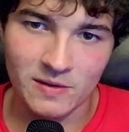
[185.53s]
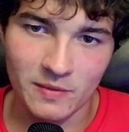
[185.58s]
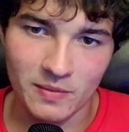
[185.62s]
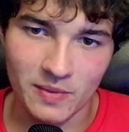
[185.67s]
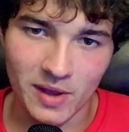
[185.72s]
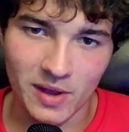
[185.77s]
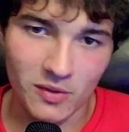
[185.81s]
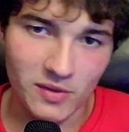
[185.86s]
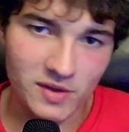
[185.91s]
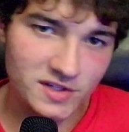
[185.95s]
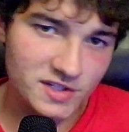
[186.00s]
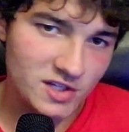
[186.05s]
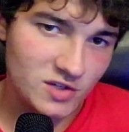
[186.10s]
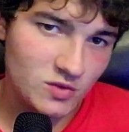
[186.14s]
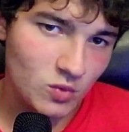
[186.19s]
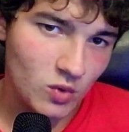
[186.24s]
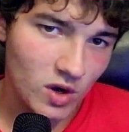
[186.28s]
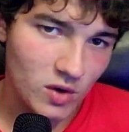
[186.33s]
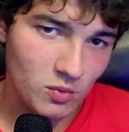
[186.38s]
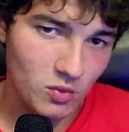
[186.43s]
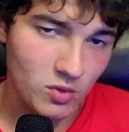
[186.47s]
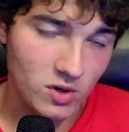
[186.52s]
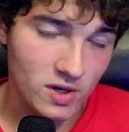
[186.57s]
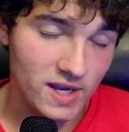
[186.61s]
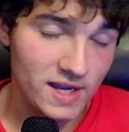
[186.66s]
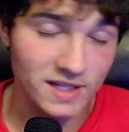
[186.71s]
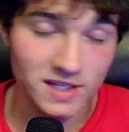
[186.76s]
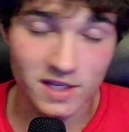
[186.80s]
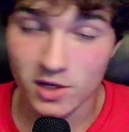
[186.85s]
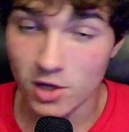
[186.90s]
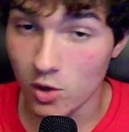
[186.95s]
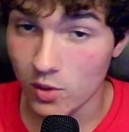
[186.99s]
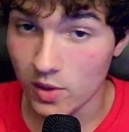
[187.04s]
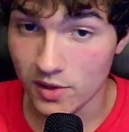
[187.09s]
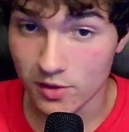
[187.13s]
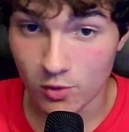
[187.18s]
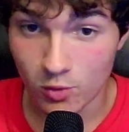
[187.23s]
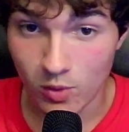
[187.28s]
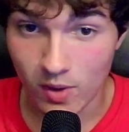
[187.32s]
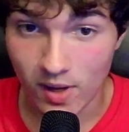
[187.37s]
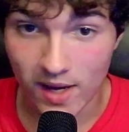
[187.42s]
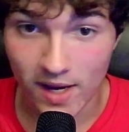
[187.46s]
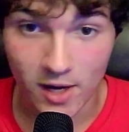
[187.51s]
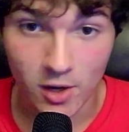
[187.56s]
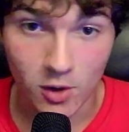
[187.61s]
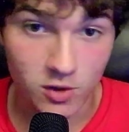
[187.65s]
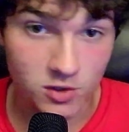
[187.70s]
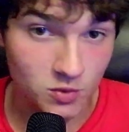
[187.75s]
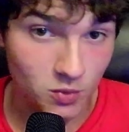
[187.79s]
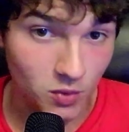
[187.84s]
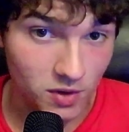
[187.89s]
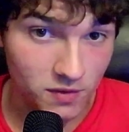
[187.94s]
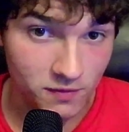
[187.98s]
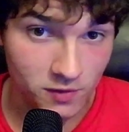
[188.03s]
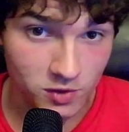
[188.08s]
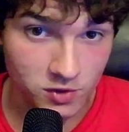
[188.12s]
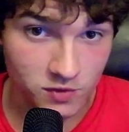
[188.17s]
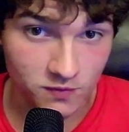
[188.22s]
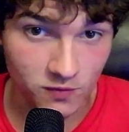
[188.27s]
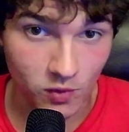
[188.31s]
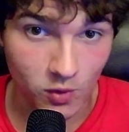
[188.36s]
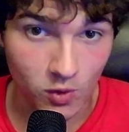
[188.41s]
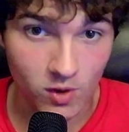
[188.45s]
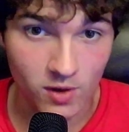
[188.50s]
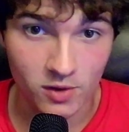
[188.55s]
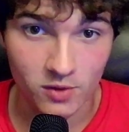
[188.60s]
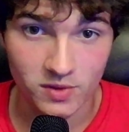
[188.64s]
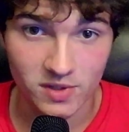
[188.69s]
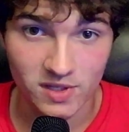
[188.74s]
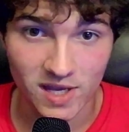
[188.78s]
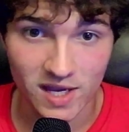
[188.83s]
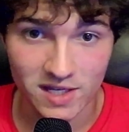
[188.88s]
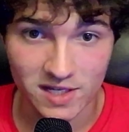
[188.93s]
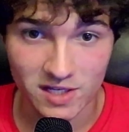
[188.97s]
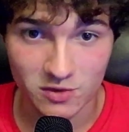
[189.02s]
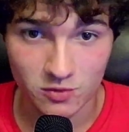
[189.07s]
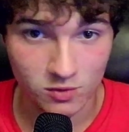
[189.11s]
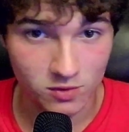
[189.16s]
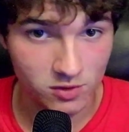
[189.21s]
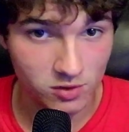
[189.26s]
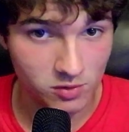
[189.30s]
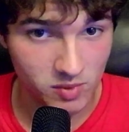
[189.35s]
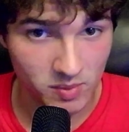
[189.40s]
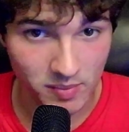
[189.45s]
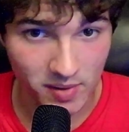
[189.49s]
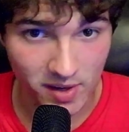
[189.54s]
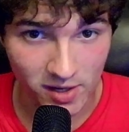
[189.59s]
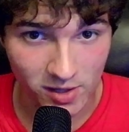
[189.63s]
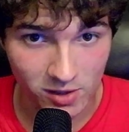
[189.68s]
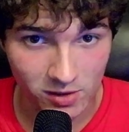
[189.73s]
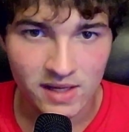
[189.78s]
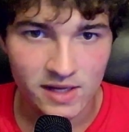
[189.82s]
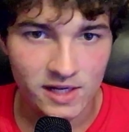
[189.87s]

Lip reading: Now this is one where it could go either way. I know it's 1 versus 4. I know the Yankees were a little bit better.